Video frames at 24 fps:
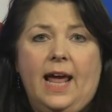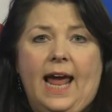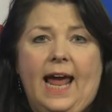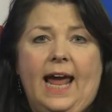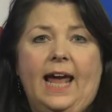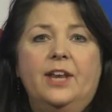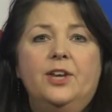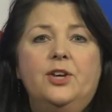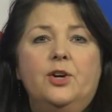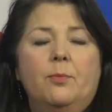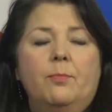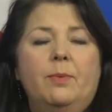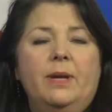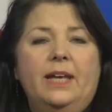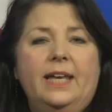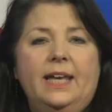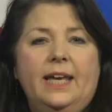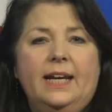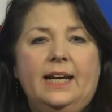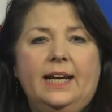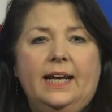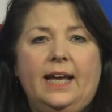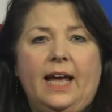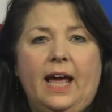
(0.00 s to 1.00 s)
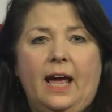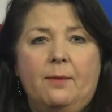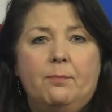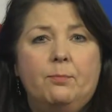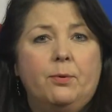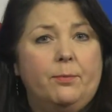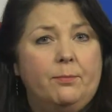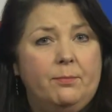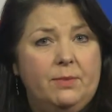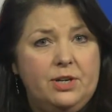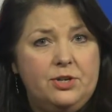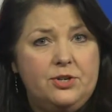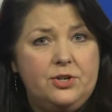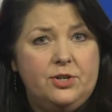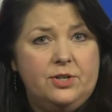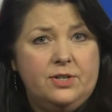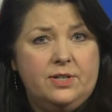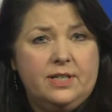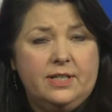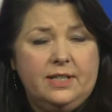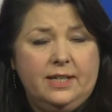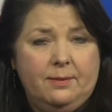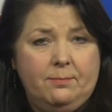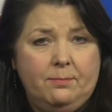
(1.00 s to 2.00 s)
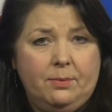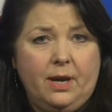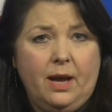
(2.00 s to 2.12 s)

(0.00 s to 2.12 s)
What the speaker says: And you'll be getting a permission slip